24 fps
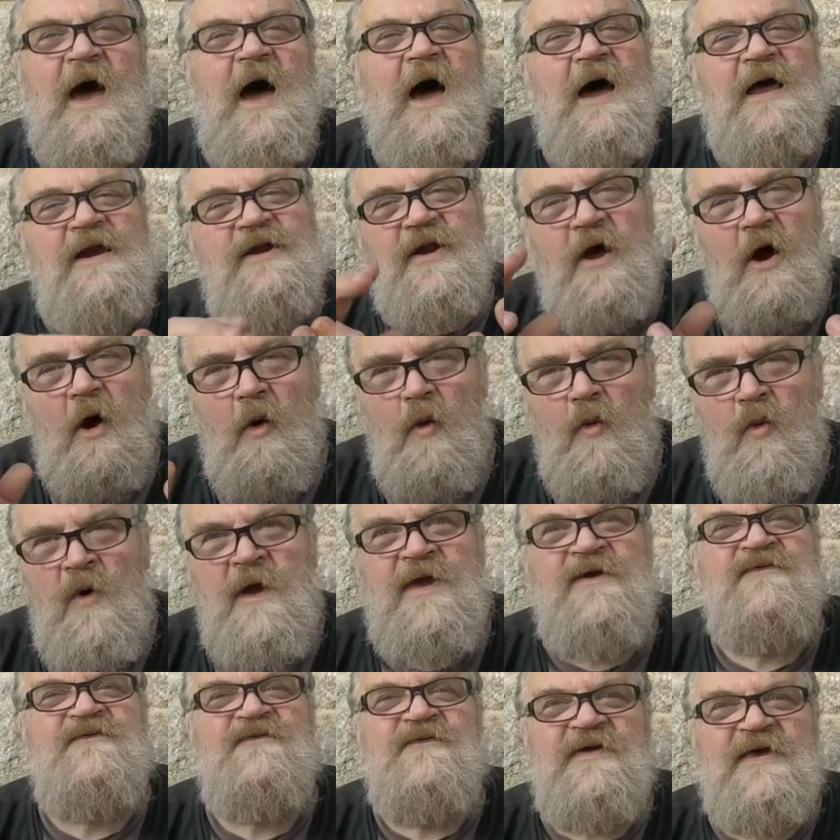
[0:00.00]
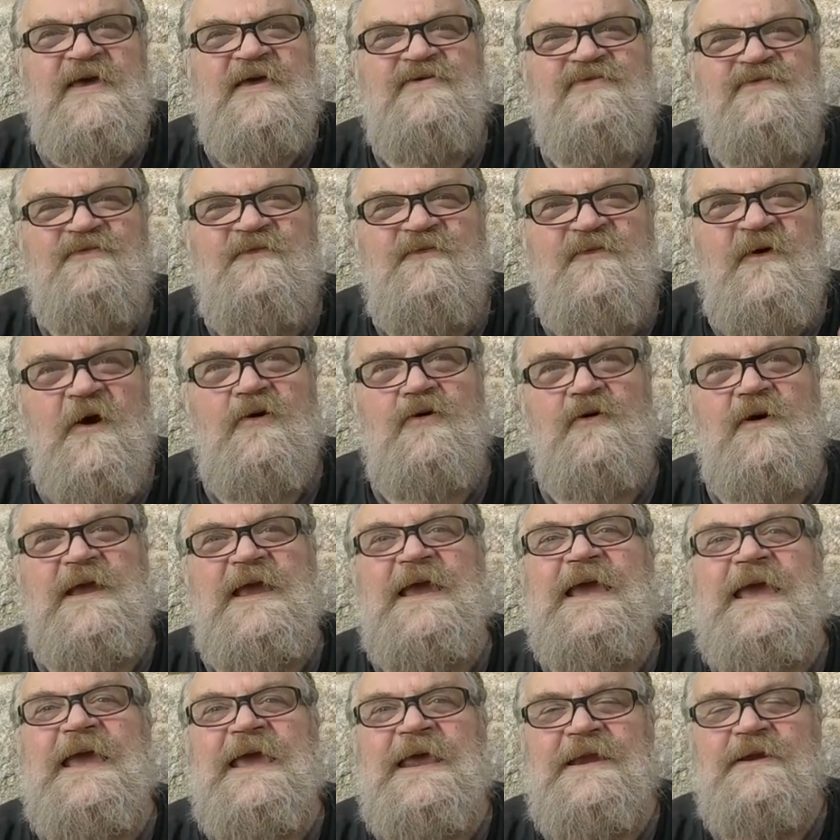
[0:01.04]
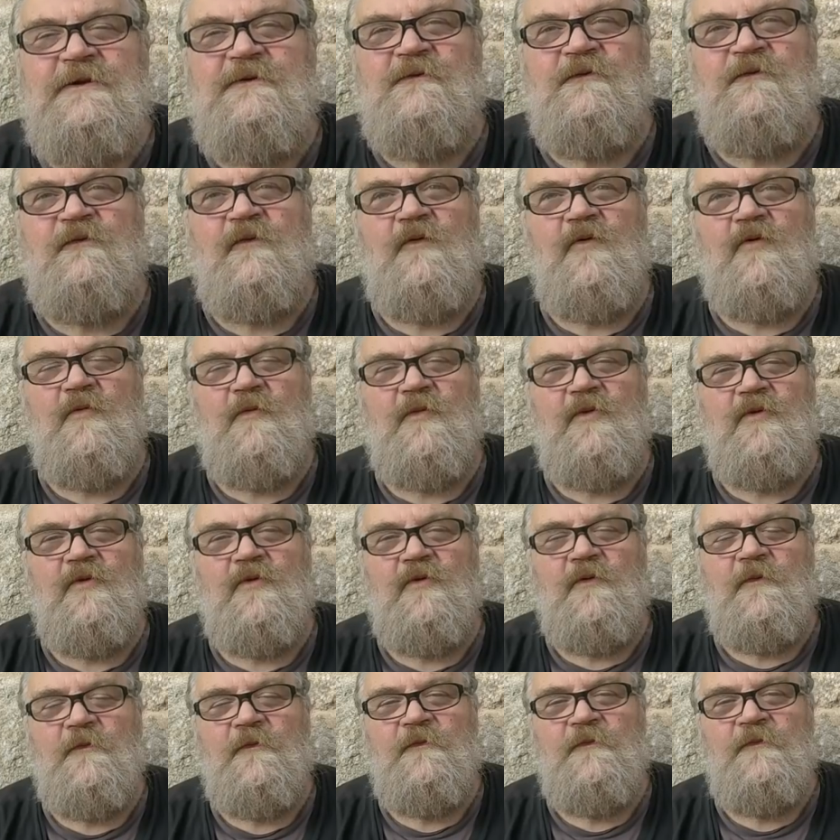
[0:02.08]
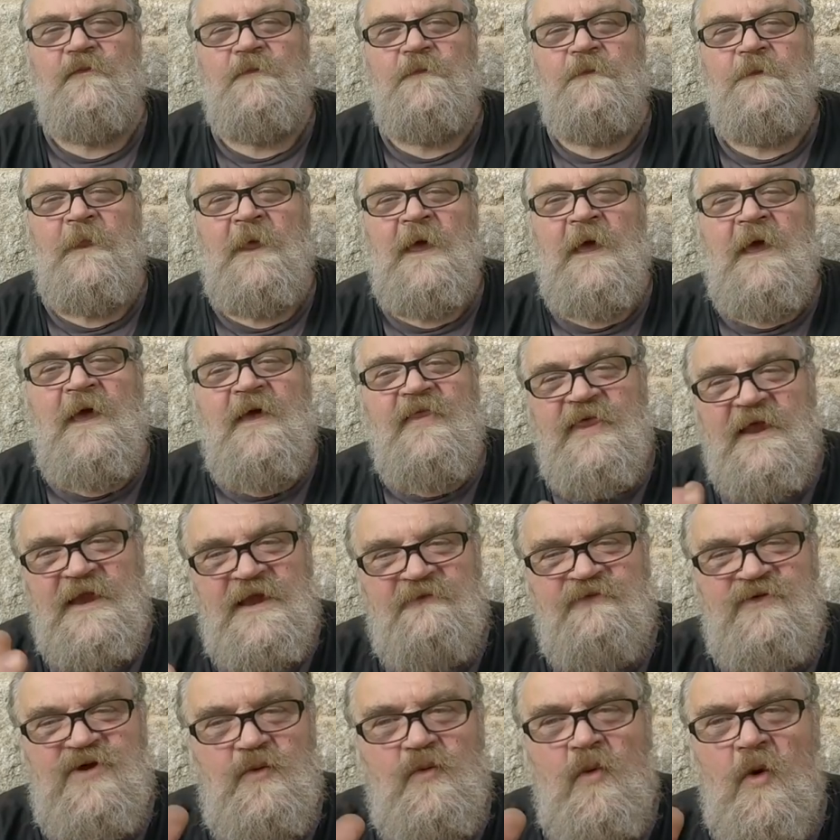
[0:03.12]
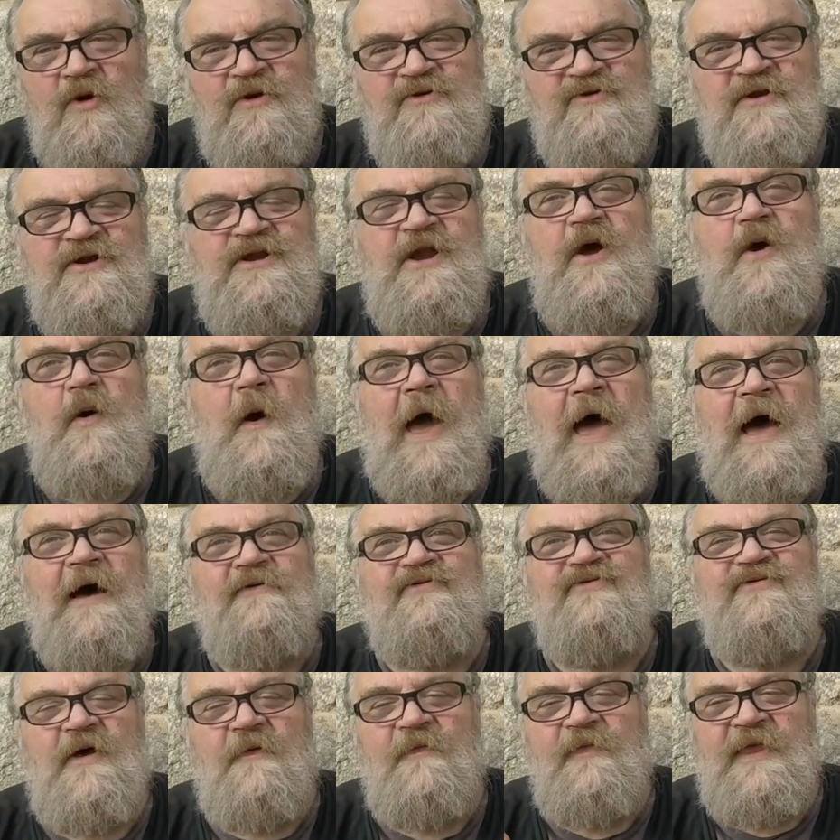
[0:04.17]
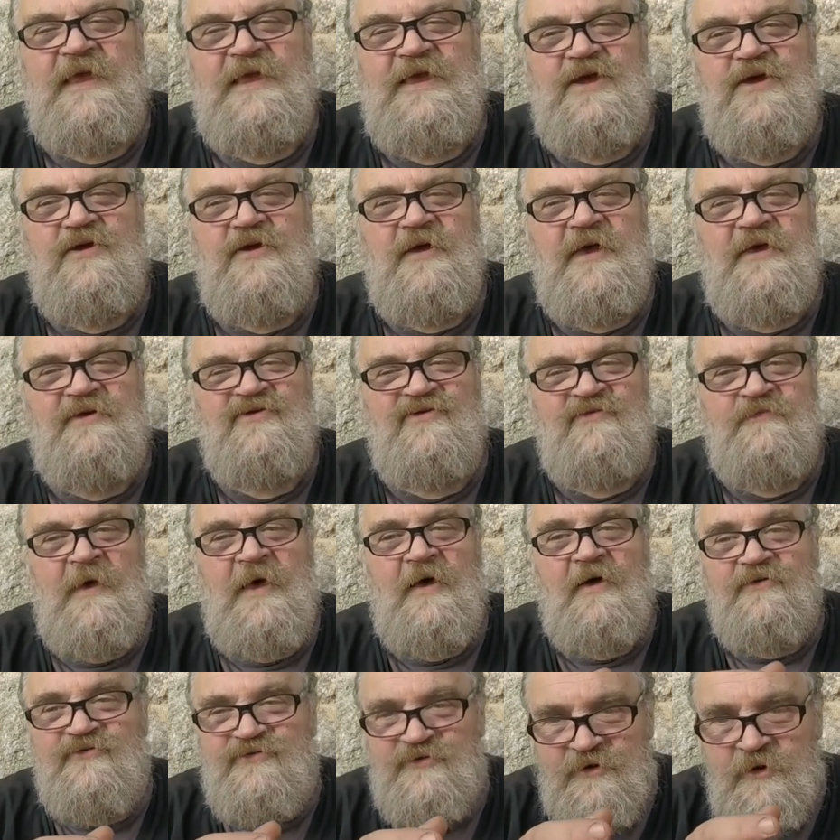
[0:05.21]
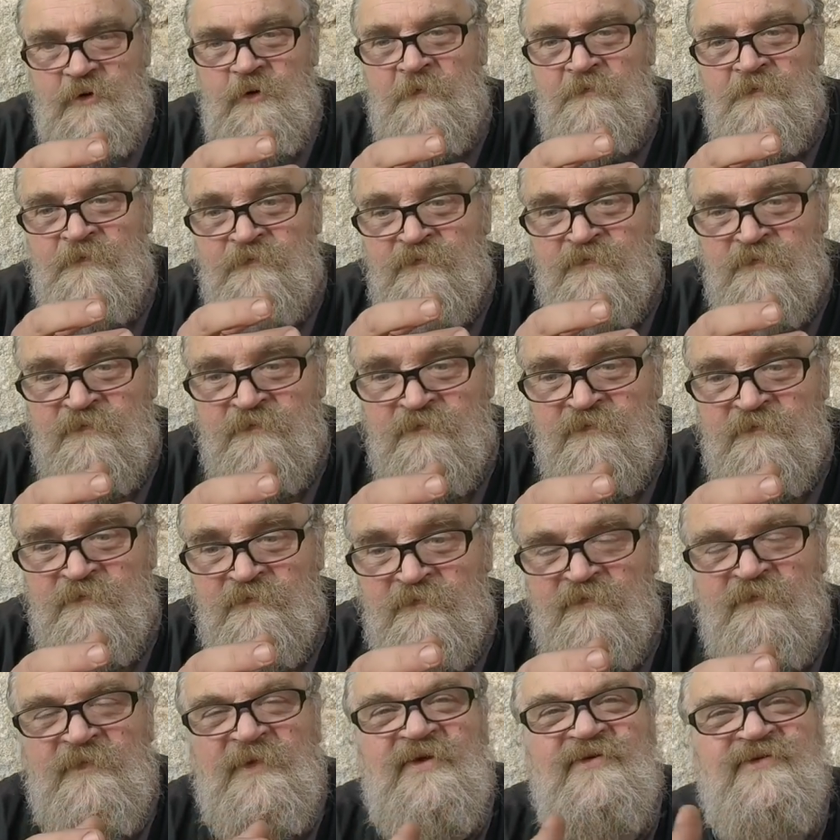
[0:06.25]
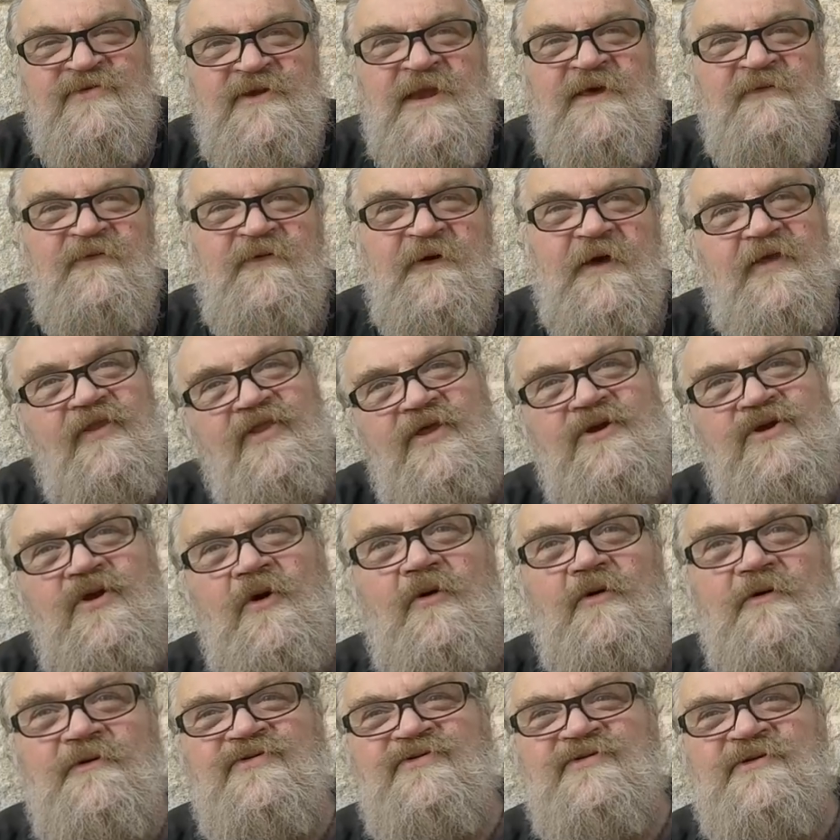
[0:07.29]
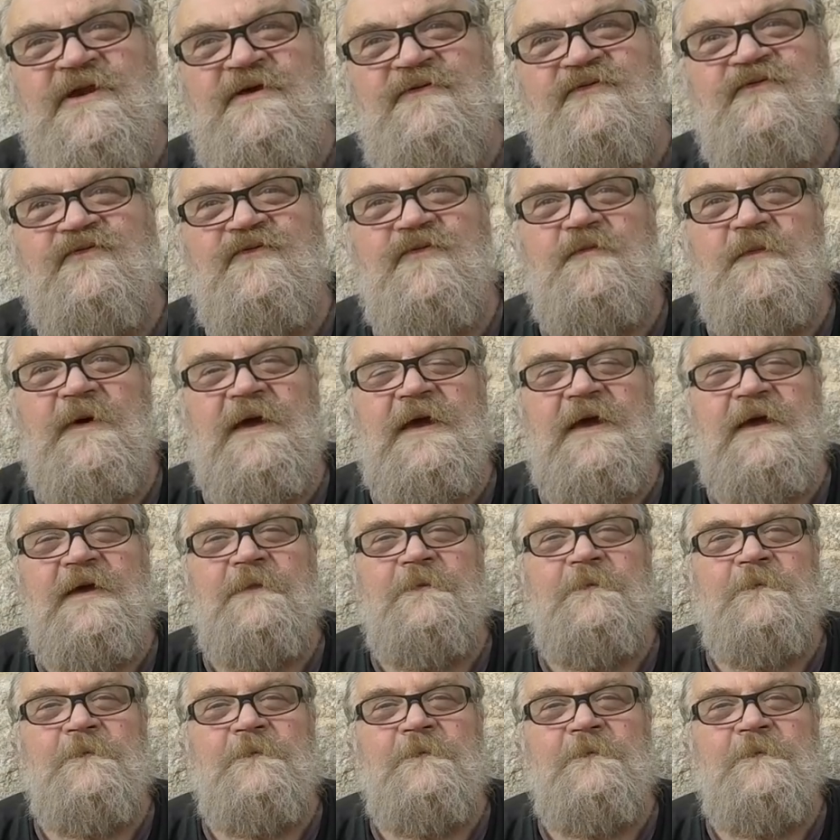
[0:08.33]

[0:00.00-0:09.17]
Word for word: And a whiff is very informal. Then if you want to know how something you, smells, you sniff it. The dog sniffed me.